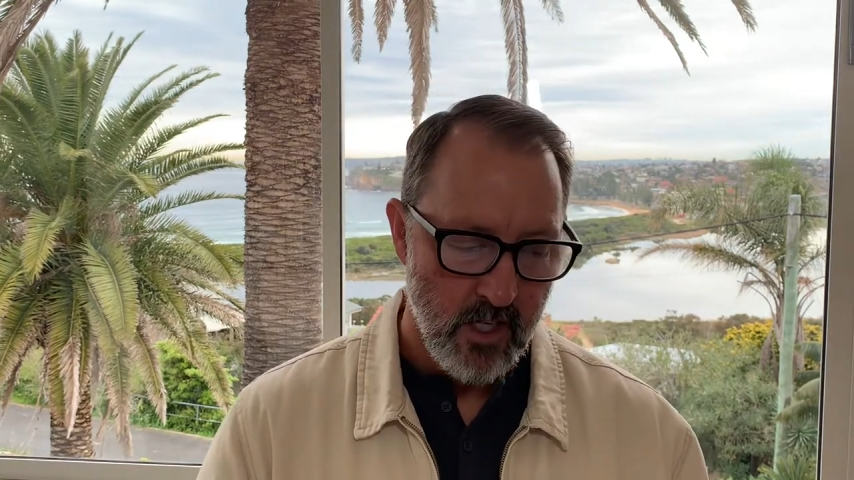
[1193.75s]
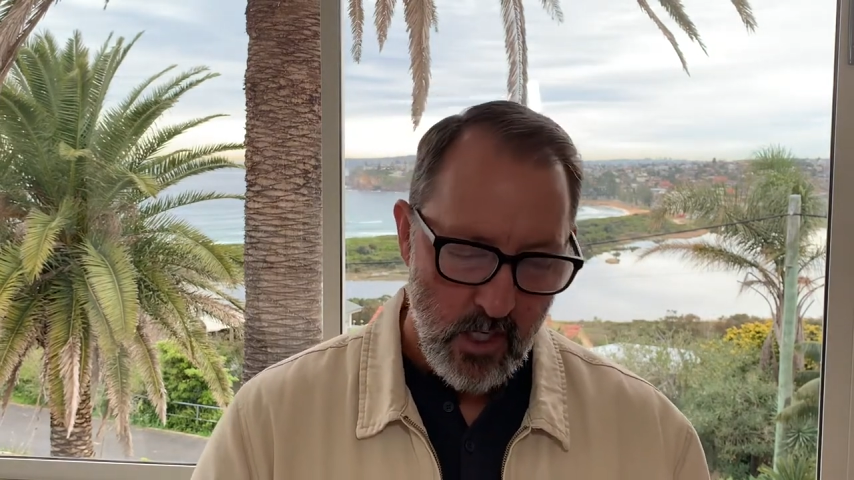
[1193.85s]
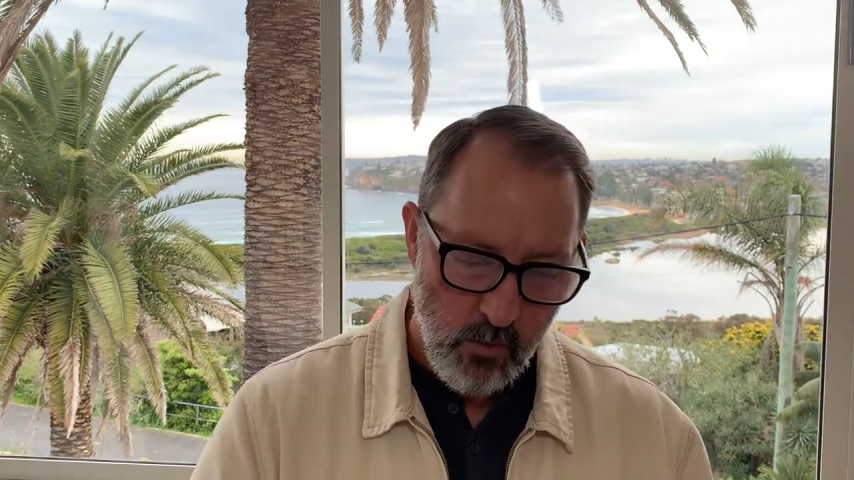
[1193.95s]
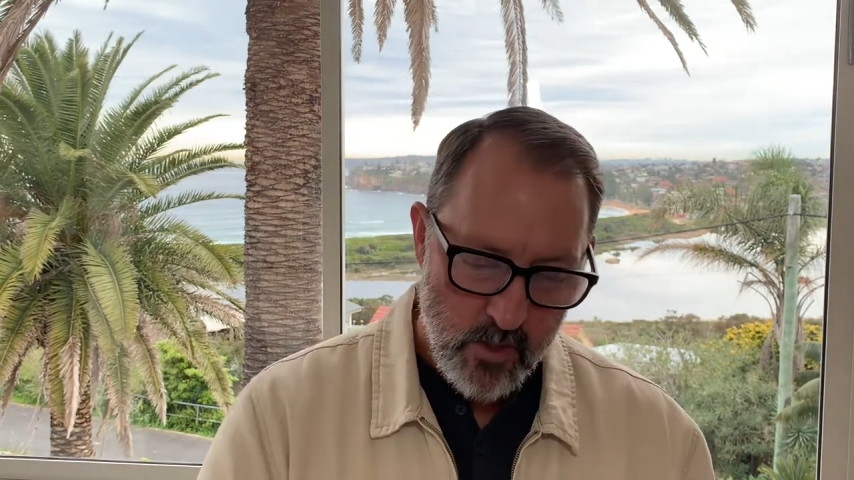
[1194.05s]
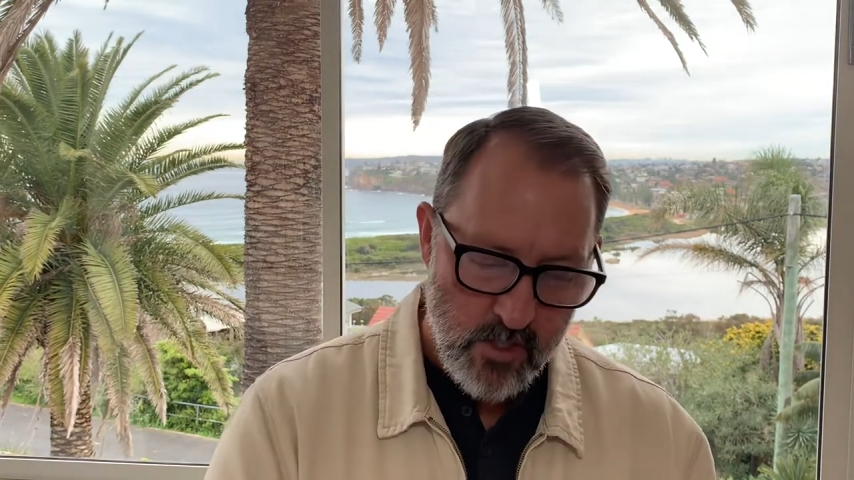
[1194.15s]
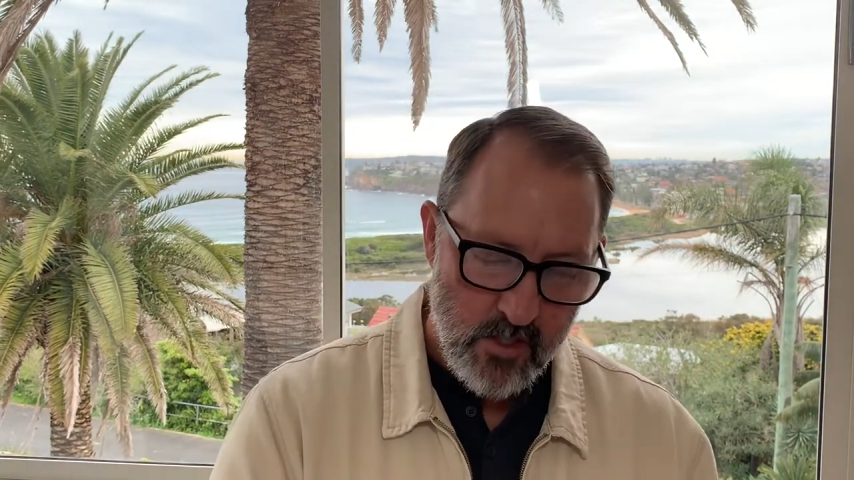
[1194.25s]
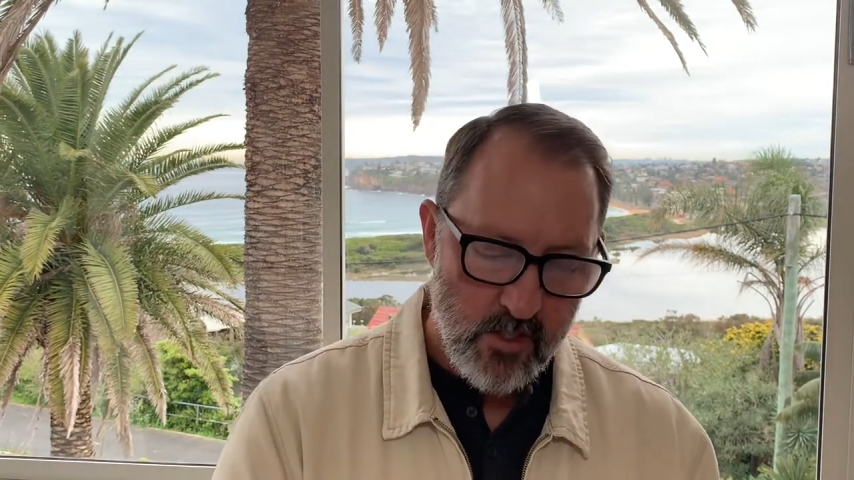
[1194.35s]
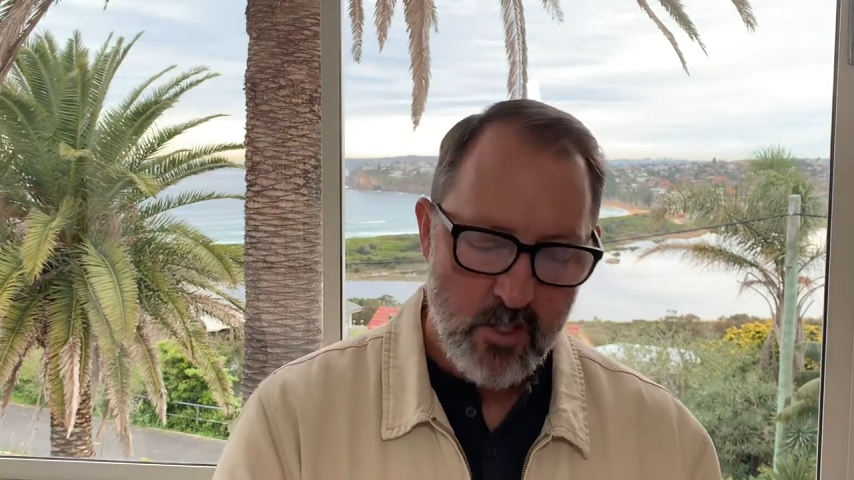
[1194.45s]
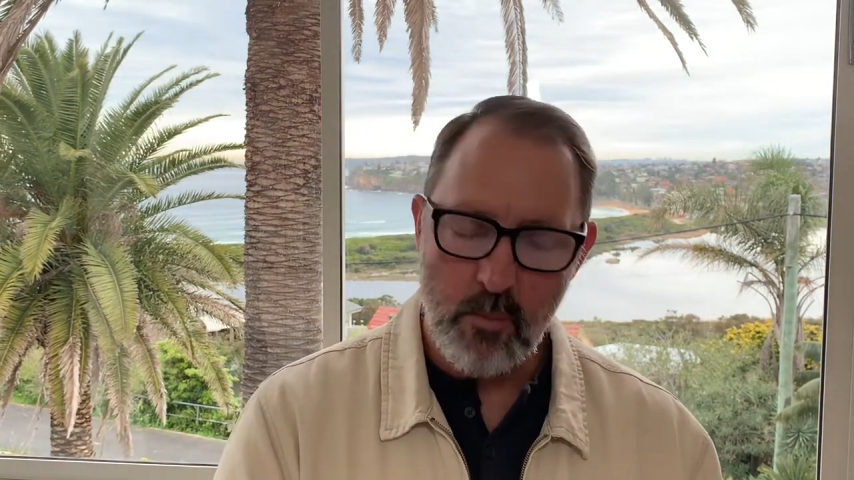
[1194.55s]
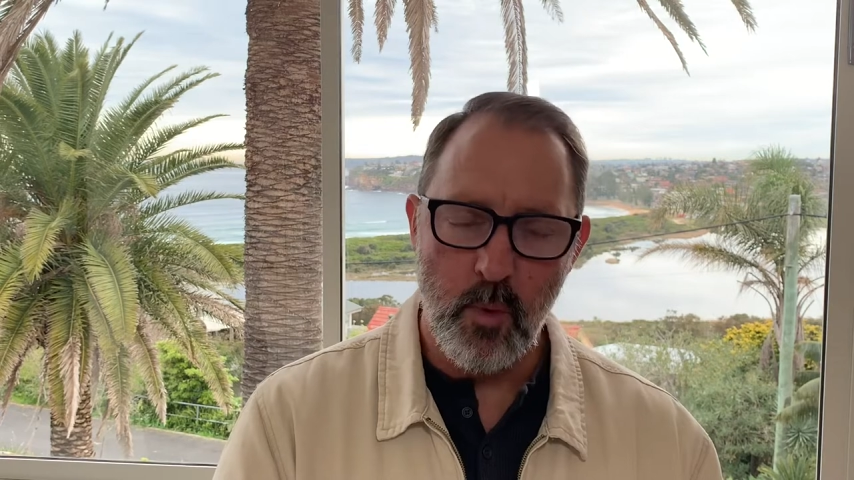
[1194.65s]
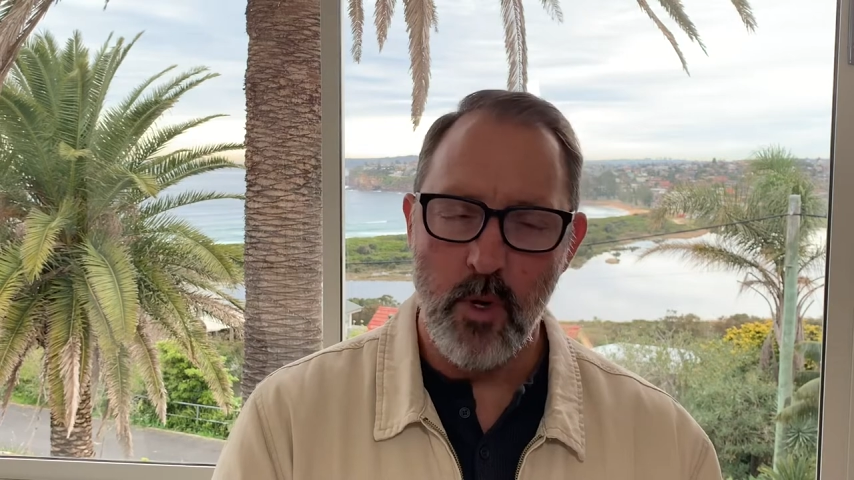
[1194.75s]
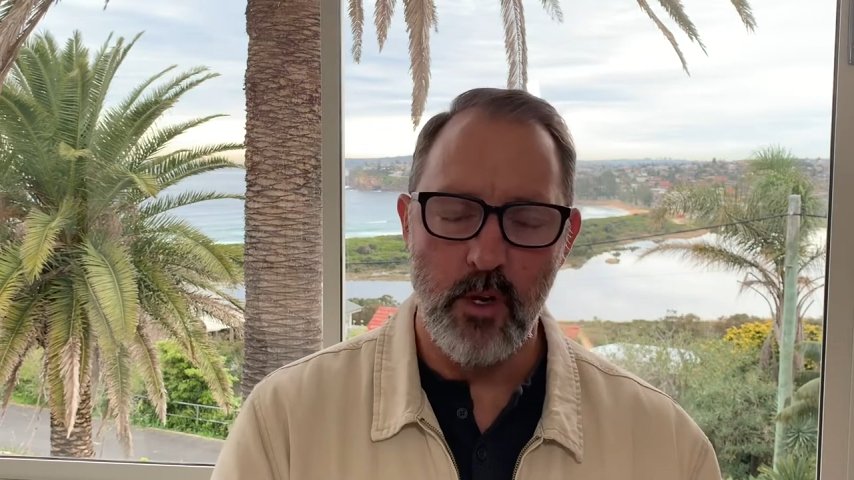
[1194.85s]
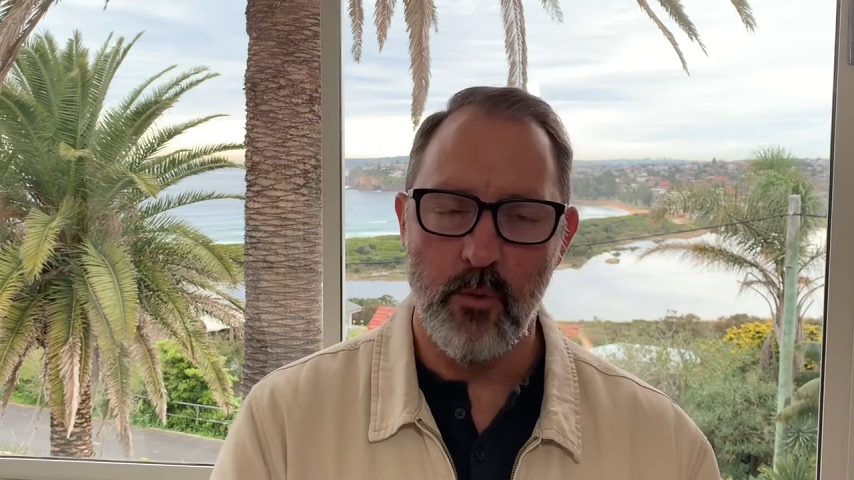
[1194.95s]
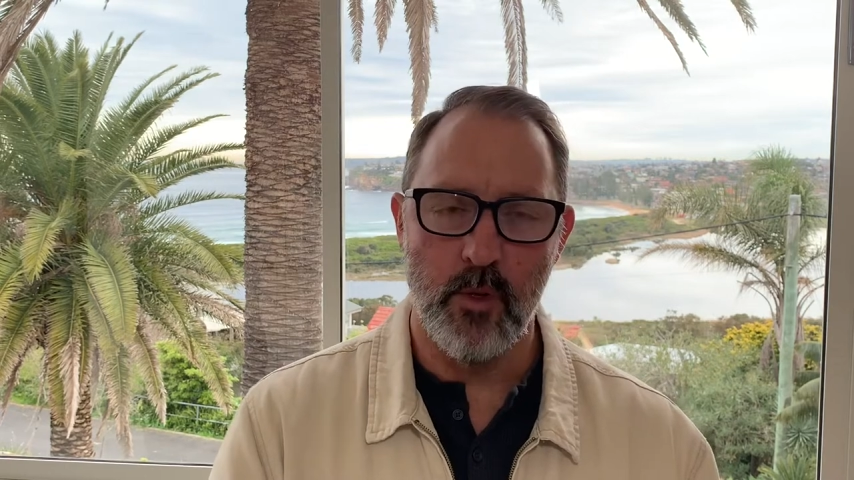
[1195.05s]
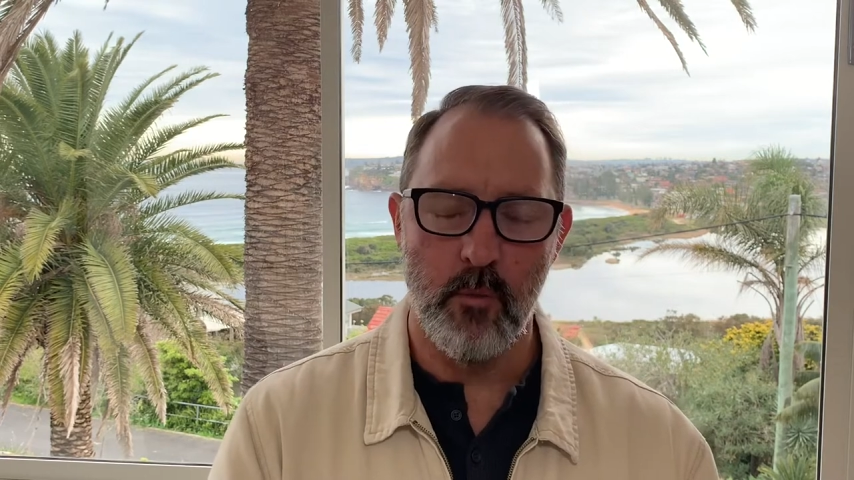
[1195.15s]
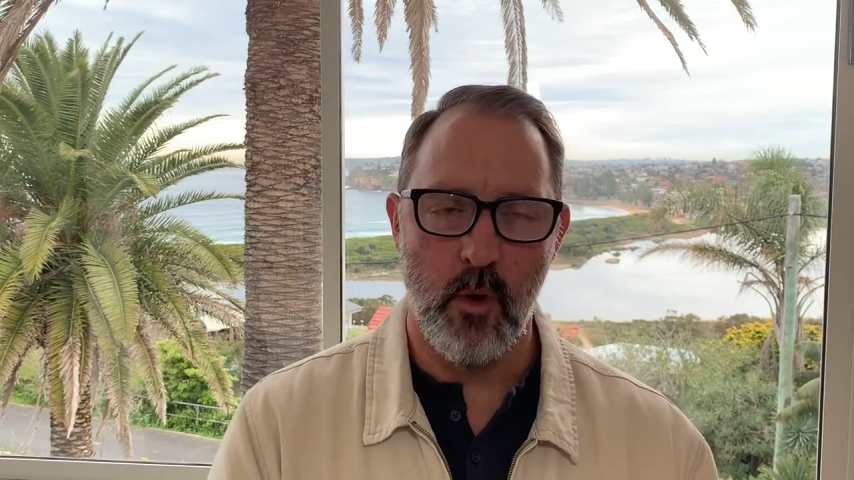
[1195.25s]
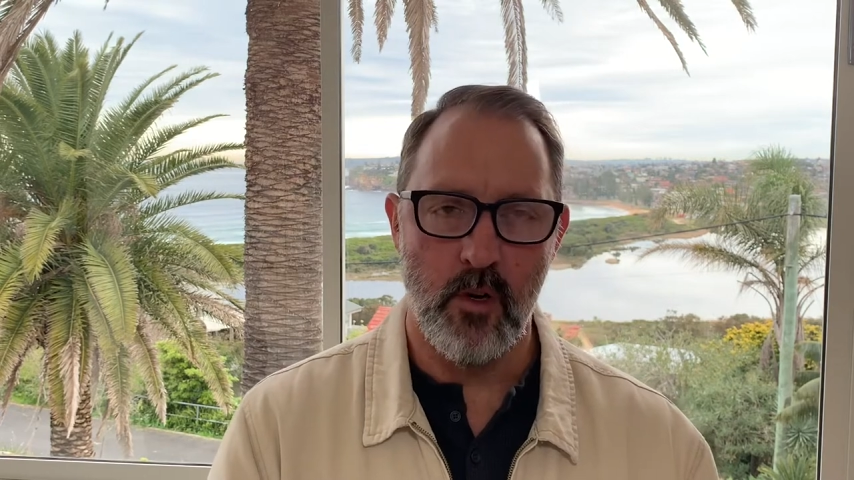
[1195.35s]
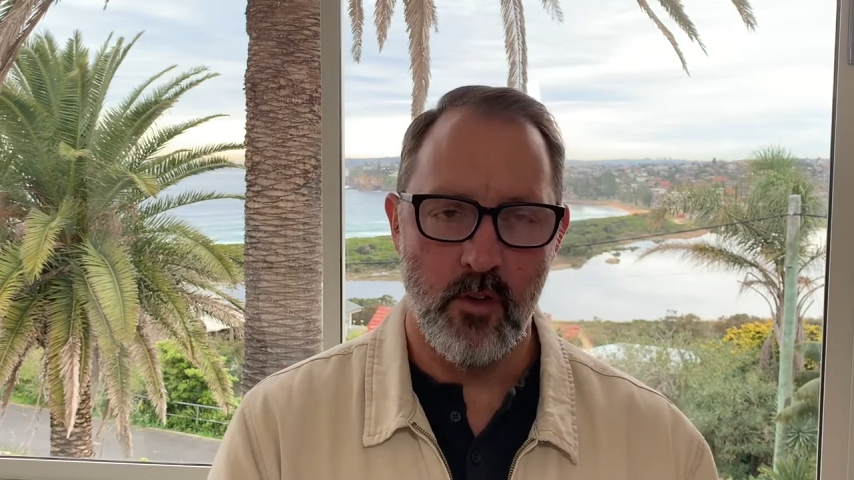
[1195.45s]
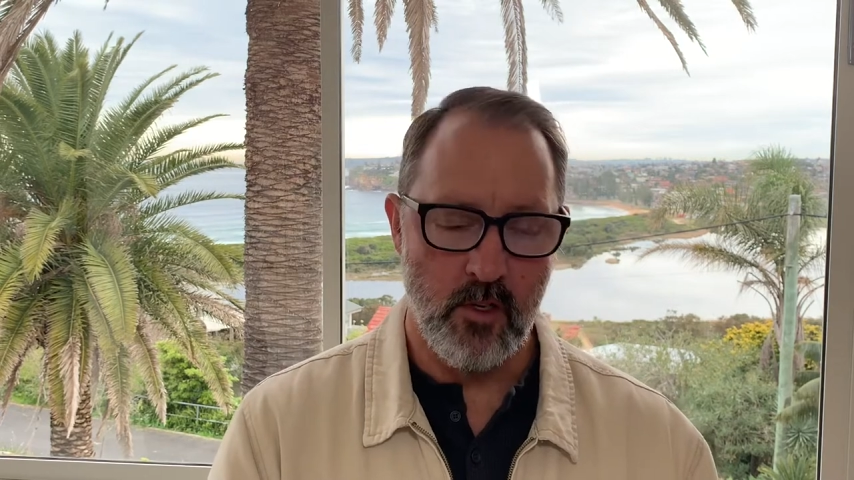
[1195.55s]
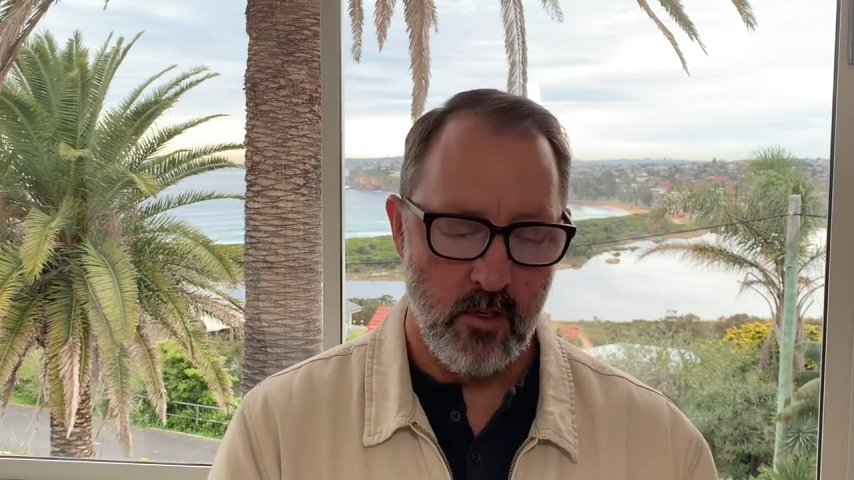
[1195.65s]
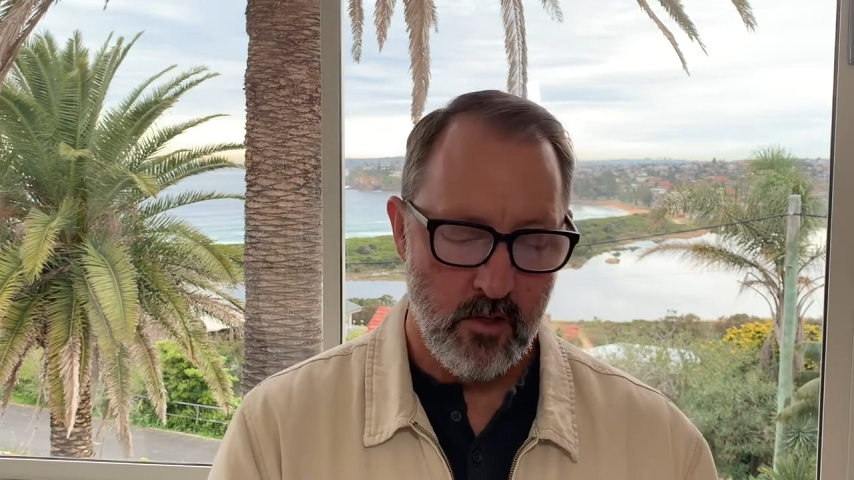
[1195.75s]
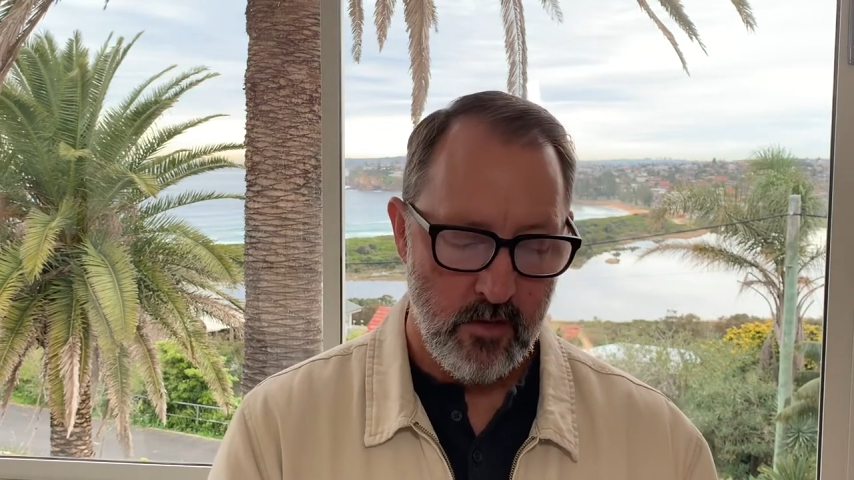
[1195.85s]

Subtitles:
He wasn't disappointed with Martha.